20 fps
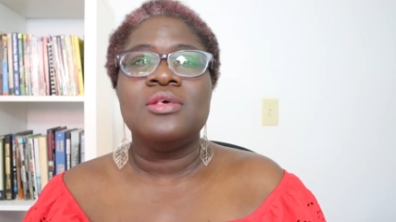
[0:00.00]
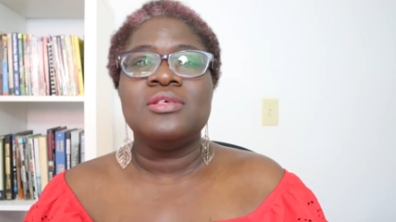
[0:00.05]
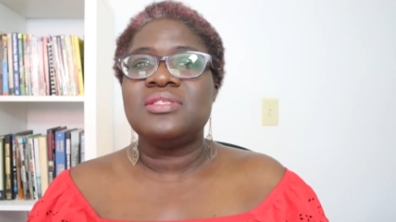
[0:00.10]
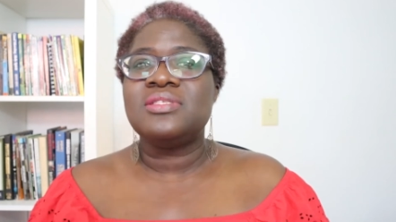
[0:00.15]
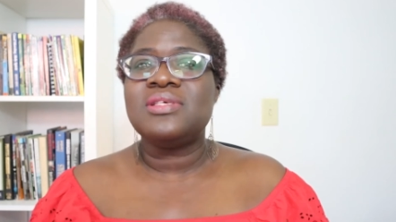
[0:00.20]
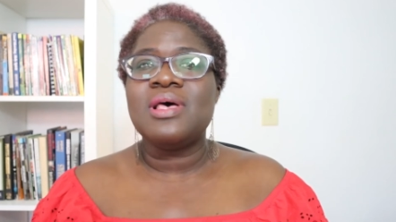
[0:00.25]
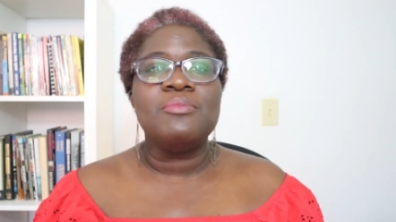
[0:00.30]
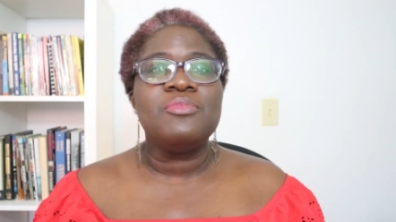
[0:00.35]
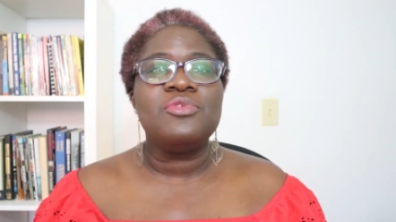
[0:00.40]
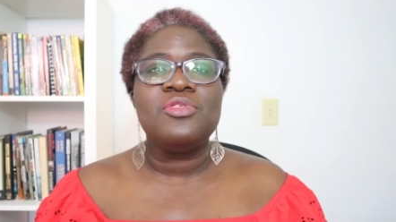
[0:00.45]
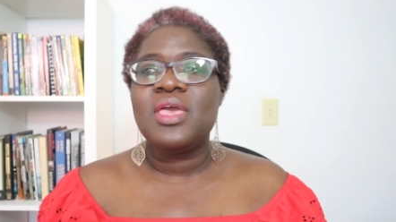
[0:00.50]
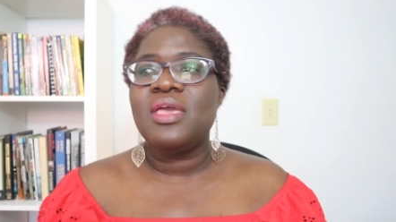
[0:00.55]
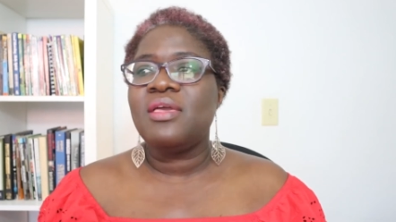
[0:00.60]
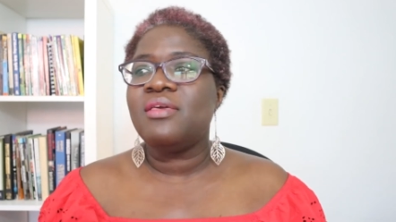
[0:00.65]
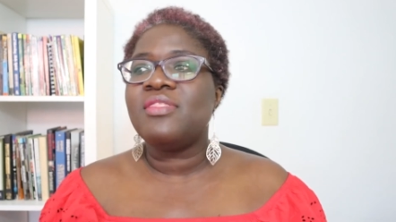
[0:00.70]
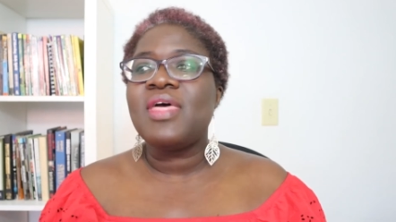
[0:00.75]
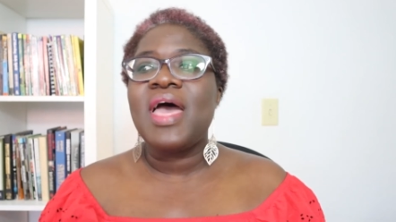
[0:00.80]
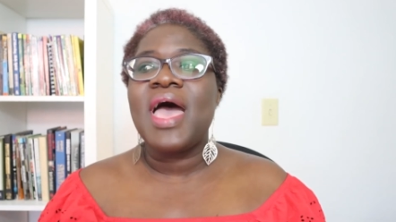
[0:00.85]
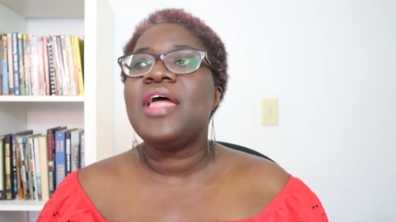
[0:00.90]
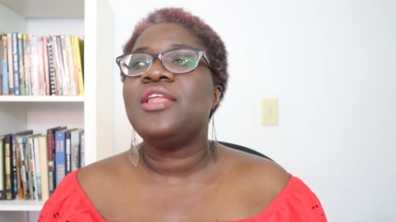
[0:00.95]

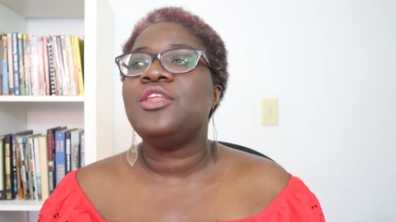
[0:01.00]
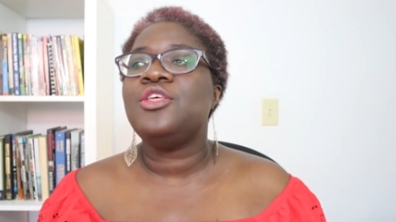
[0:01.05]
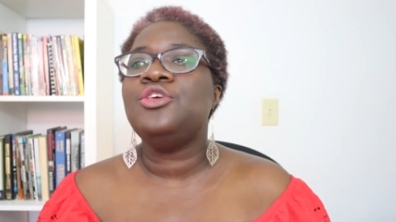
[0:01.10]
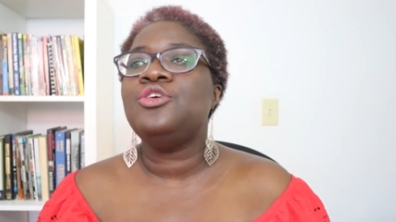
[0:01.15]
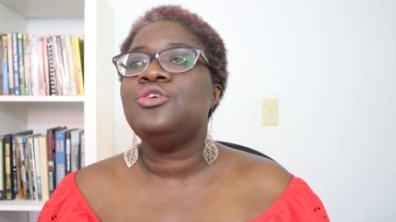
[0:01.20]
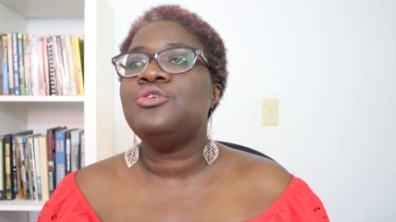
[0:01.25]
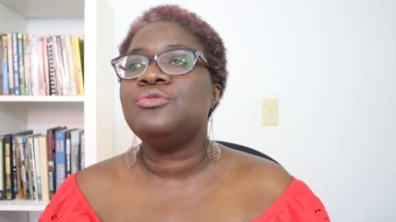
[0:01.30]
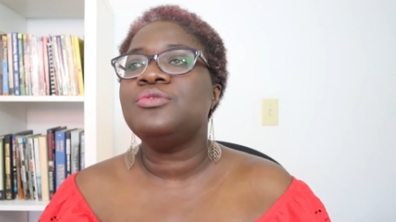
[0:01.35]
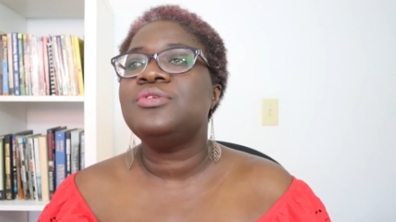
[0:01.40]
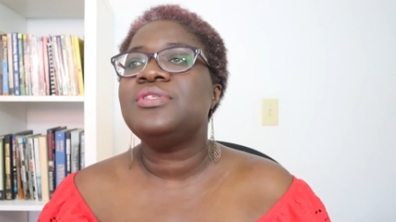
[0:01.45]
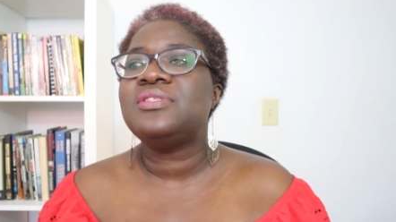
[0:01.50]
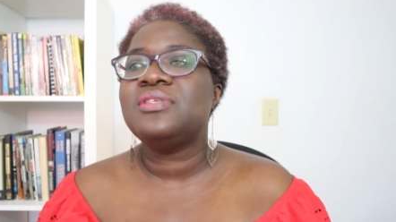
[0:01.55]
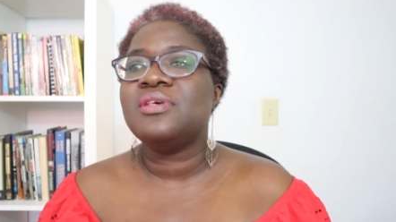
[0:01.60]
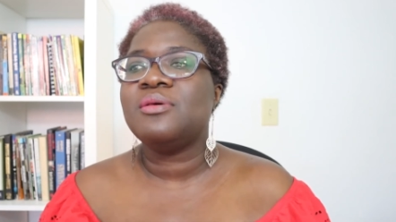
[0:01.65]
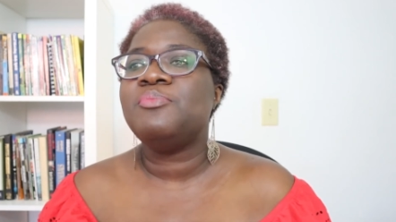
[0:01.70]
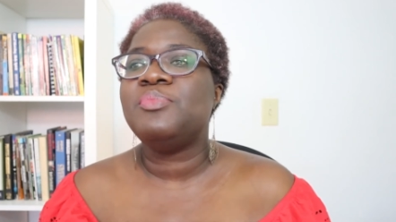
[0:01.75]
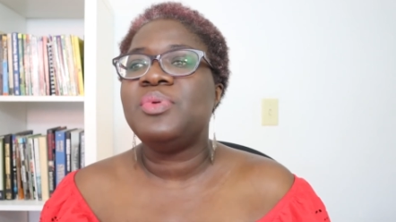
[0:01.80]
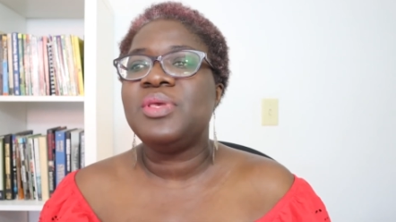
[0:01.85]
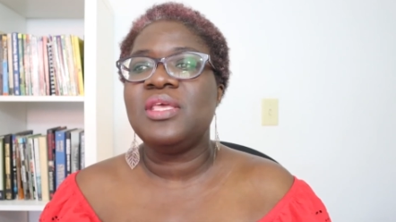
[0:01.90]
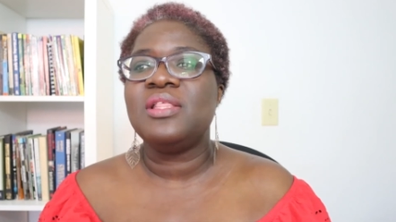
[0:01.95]
Something that used
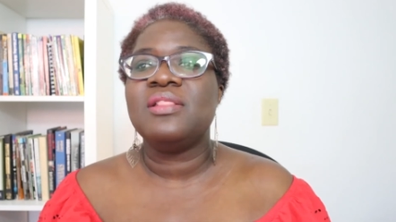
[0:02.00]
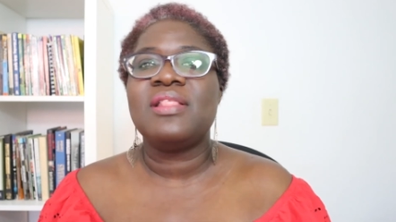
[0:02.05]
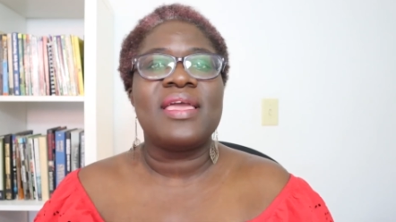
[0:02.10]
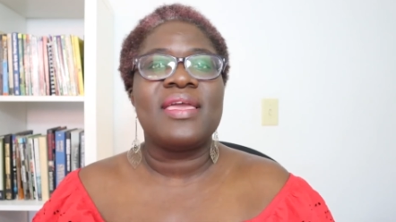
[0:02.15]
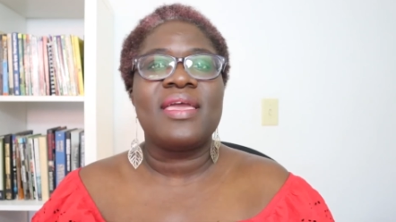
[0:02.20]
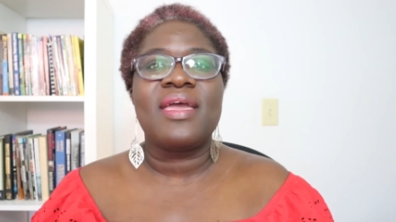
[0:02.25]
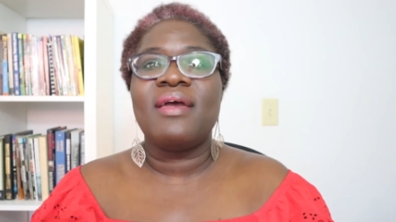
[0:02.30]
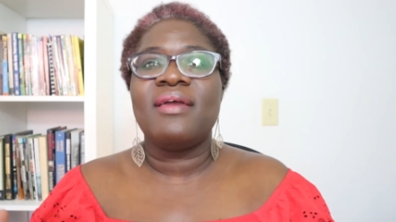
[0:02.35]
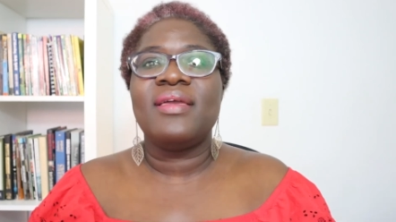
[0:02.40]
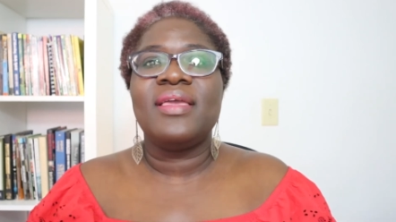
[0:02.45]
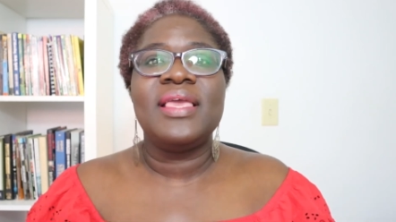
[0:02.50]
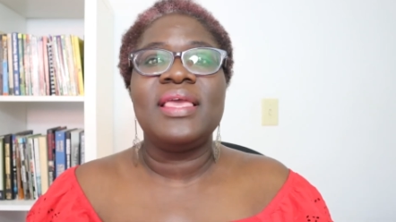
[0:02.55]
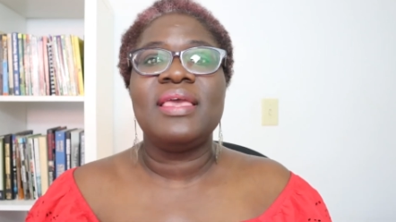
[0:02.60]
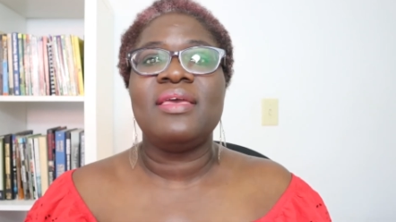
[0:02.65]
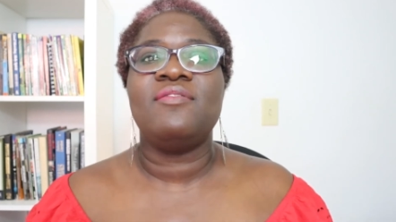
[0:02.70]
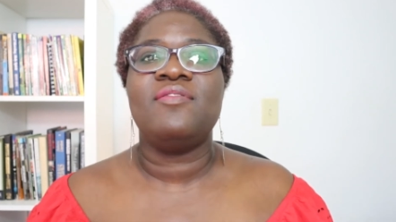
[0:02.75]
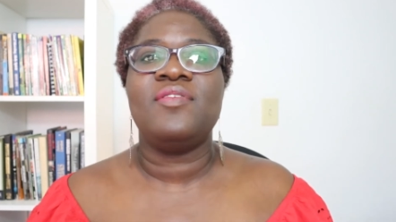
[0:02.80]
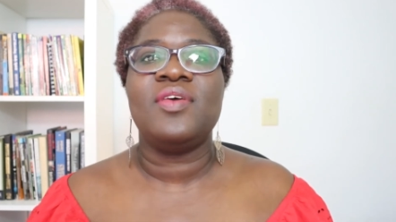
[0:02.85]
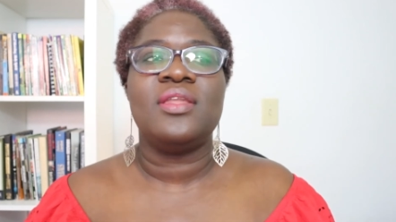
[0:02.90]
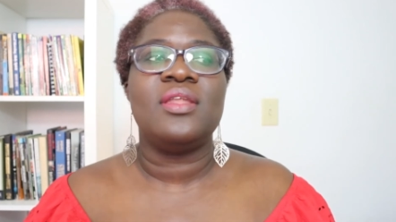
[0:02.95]
to be like a
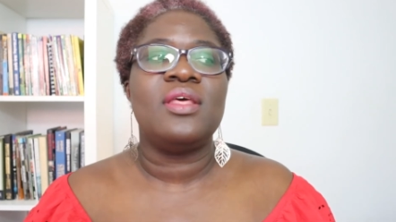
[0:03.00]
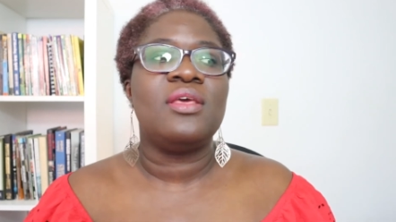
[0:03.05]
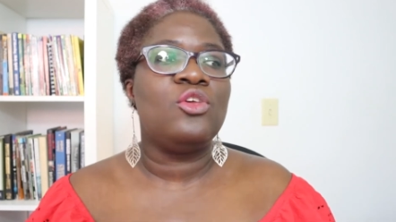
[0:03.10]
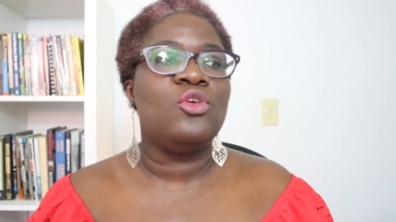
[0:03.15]
given.